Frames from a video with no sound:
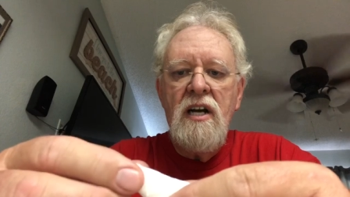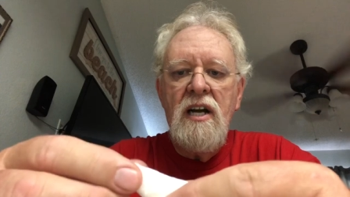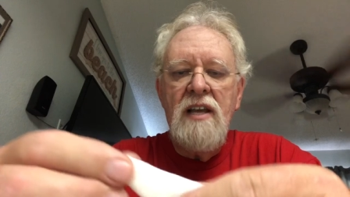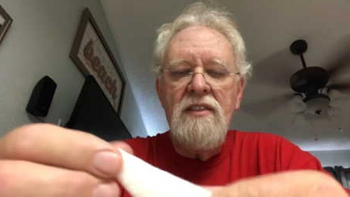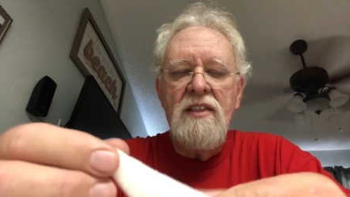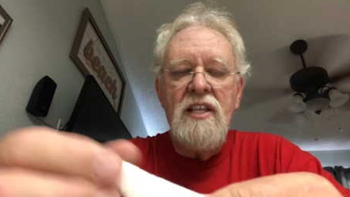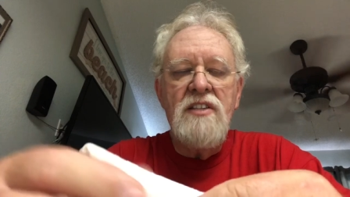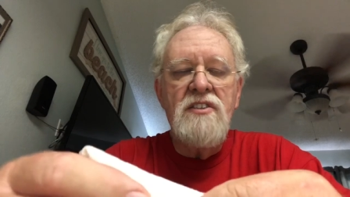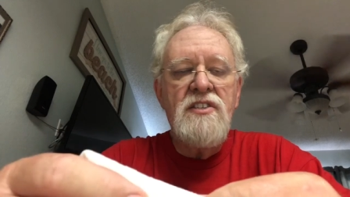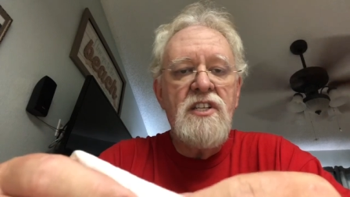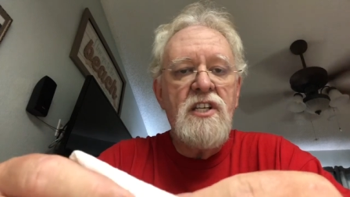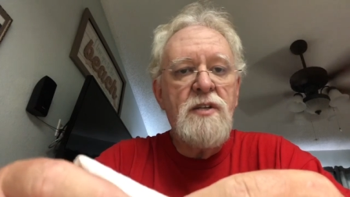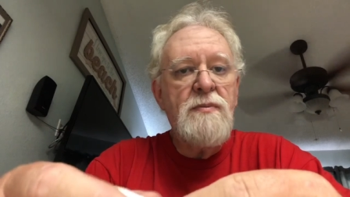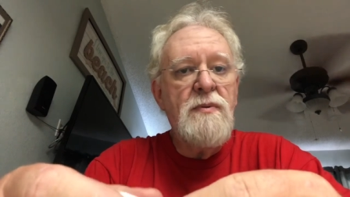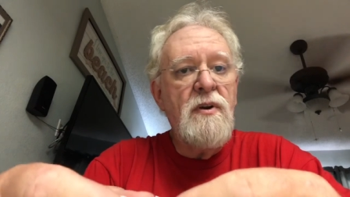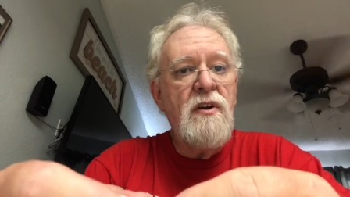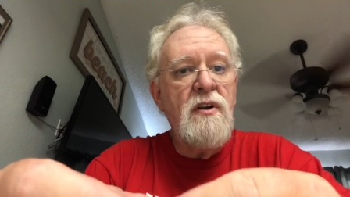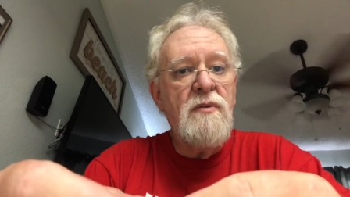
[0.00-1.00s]
and then
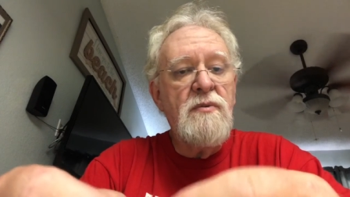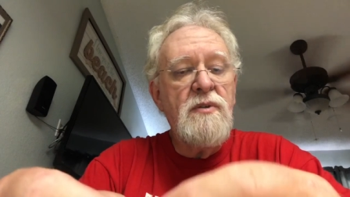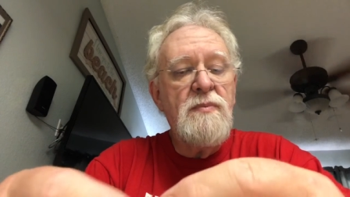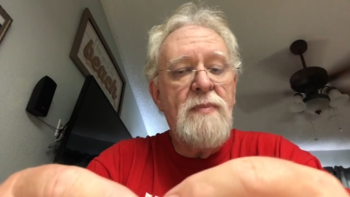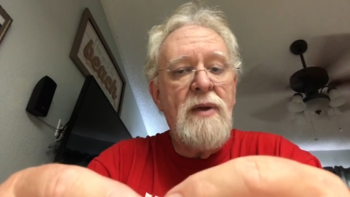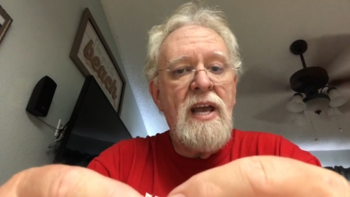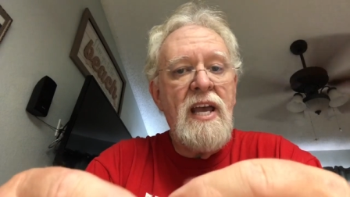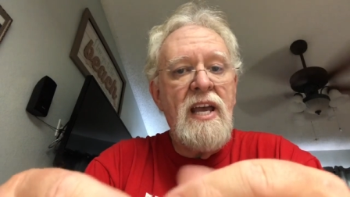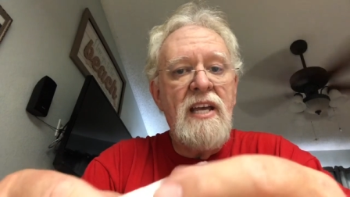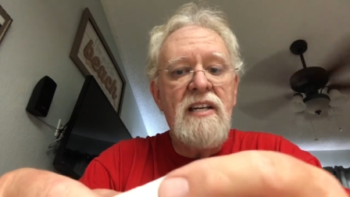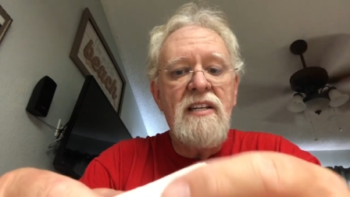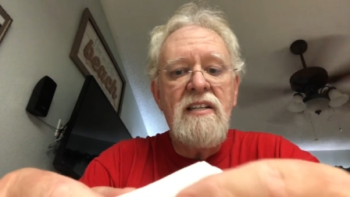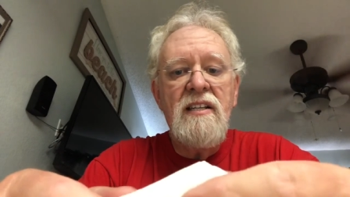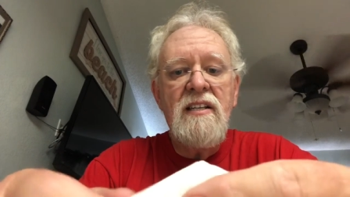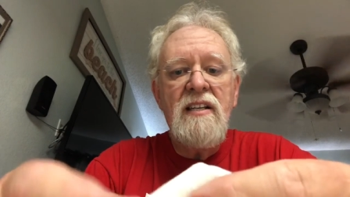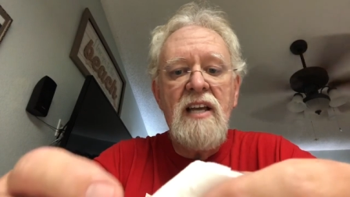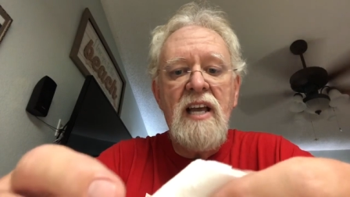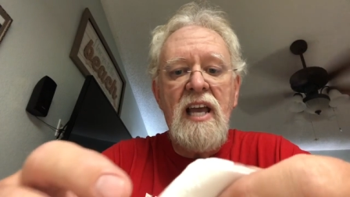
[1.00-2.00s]
sixth period was
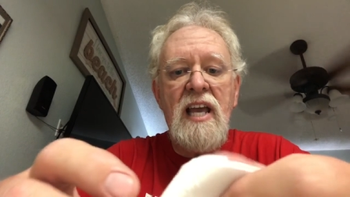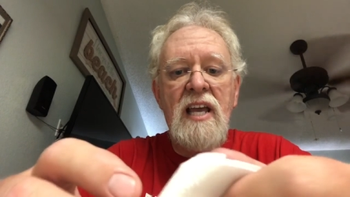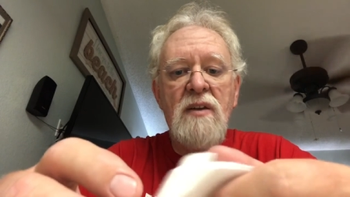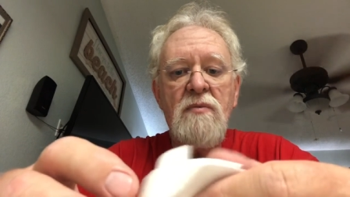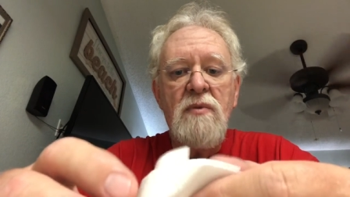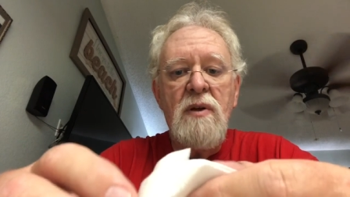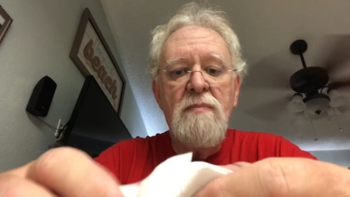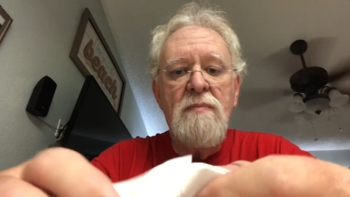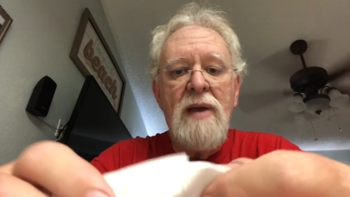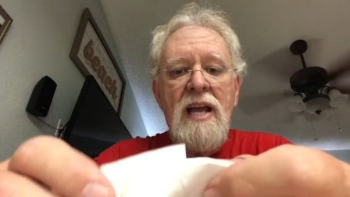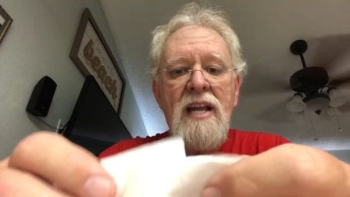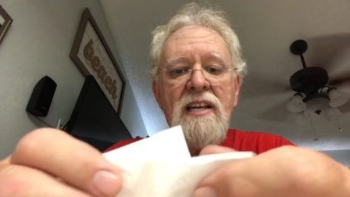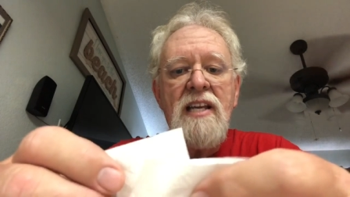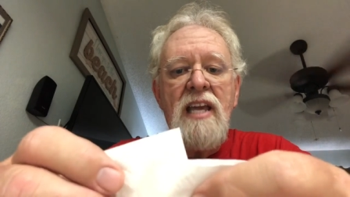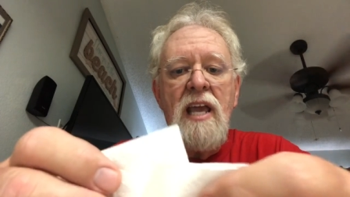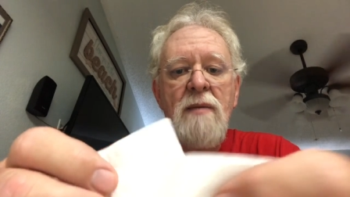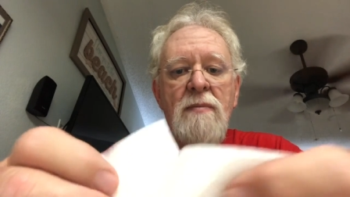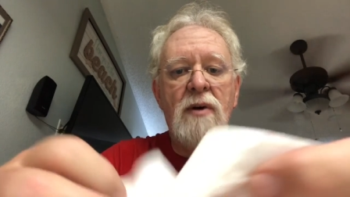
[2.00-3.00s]
band. And when
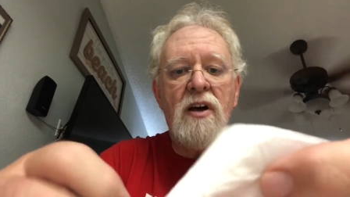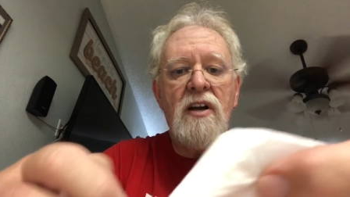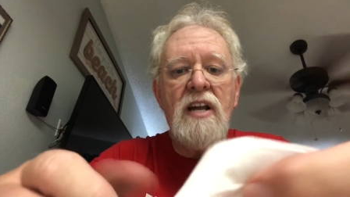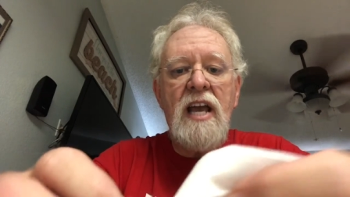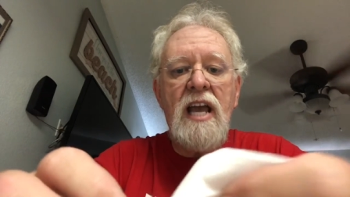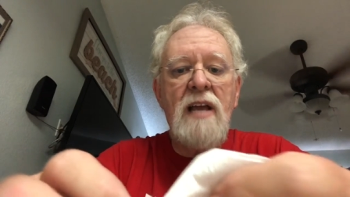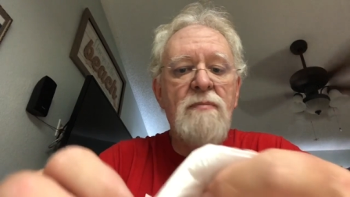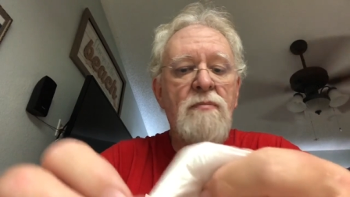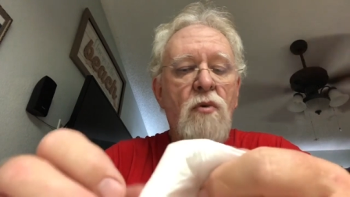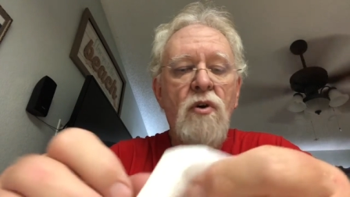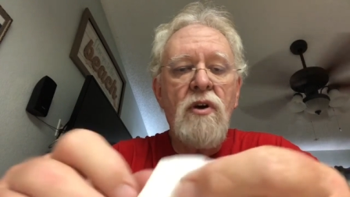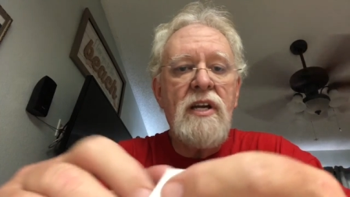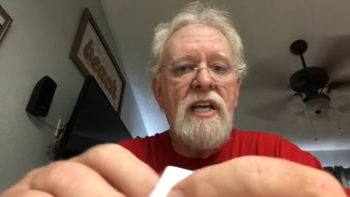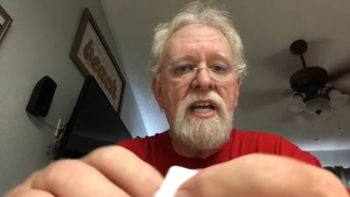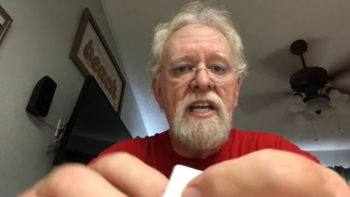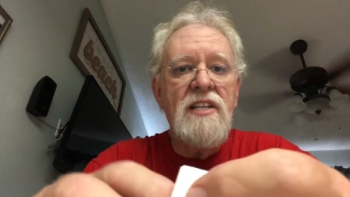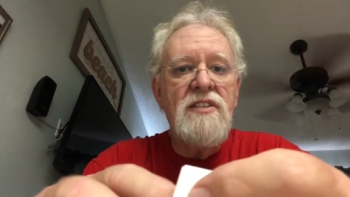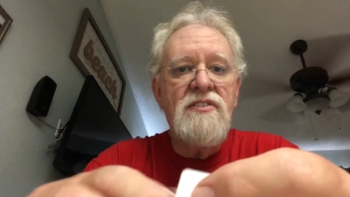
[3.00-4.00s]
band came on, I had more
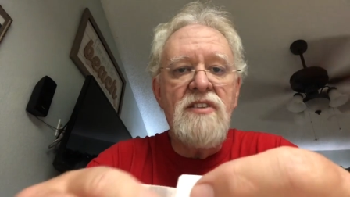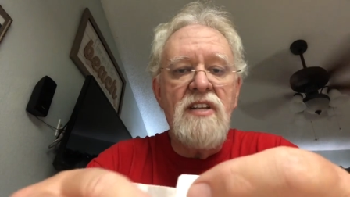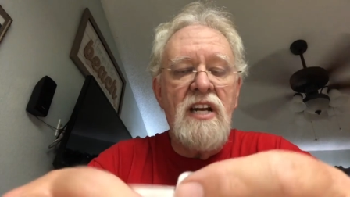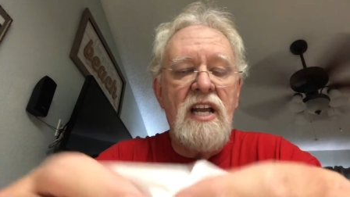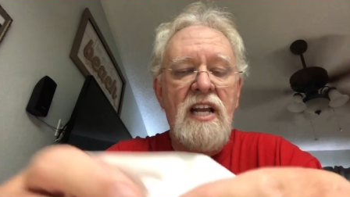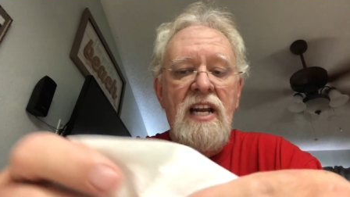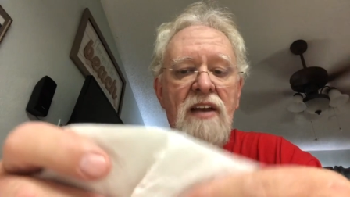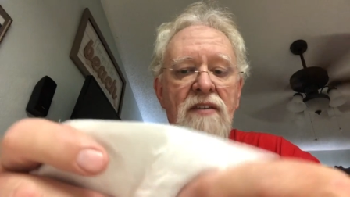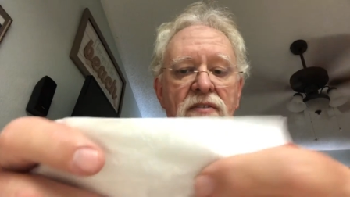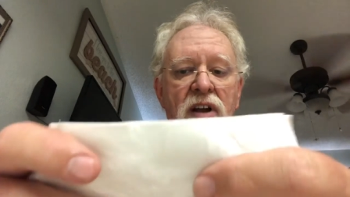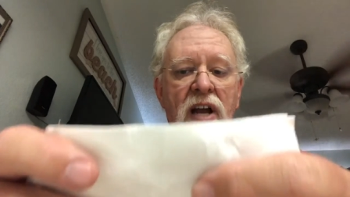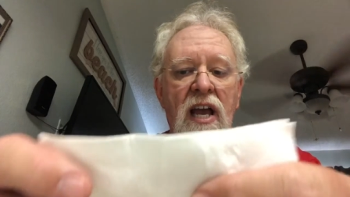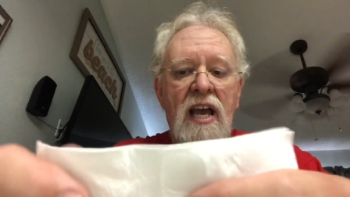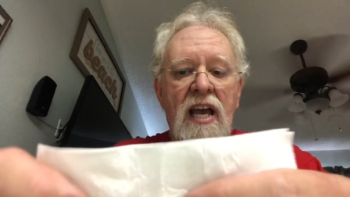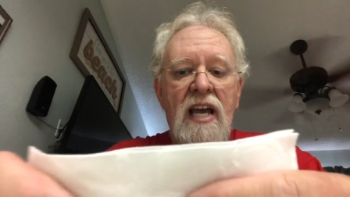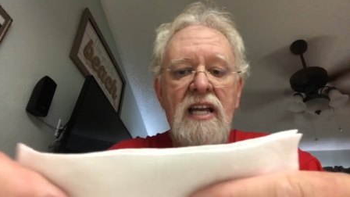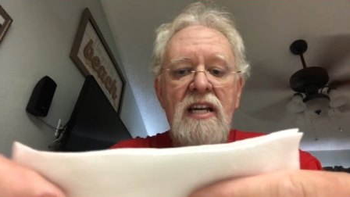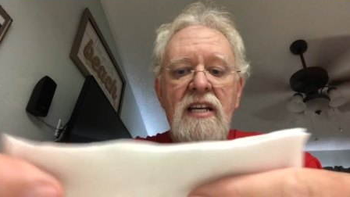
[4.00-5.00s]
kids than I'd ever
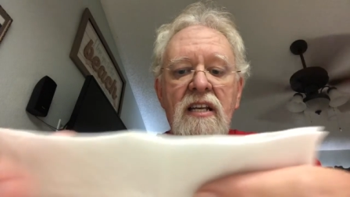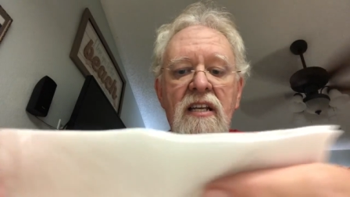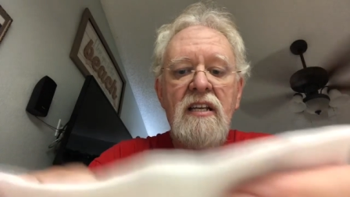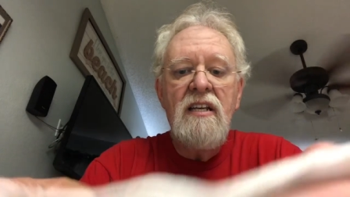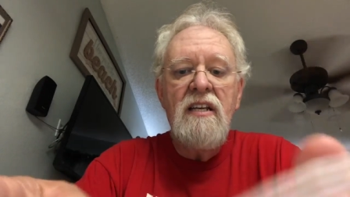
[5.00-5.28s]
had.